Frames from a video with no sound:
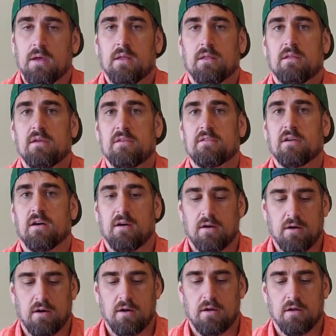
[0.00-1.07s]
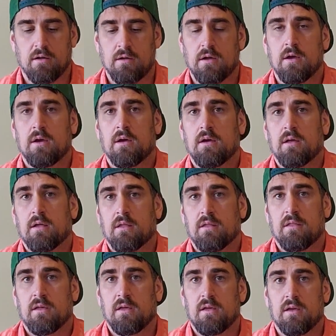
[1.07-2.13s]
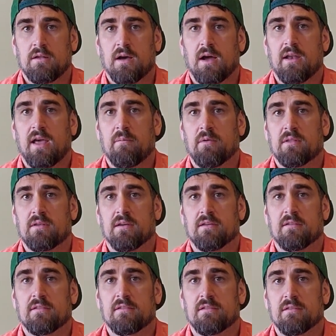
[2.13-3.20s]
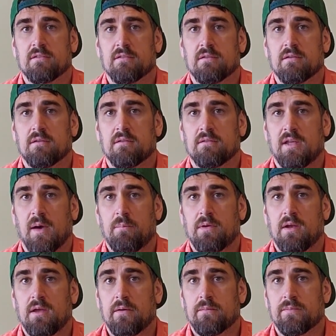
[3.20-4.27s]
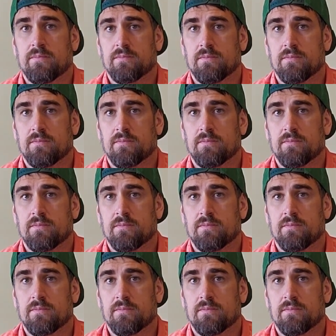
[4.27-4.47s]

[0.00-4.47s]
These are the Dynamic Disc Deputy.